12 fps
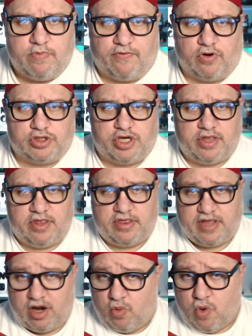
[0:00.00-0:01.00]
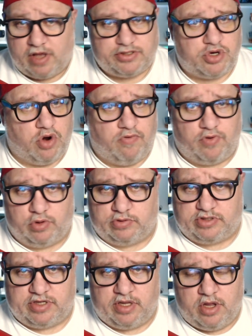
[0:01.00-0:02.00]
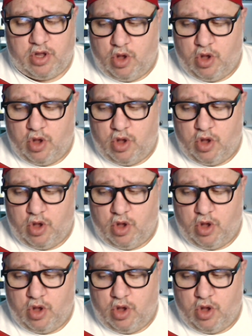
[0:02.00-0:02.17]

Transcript: version, there was no Roost.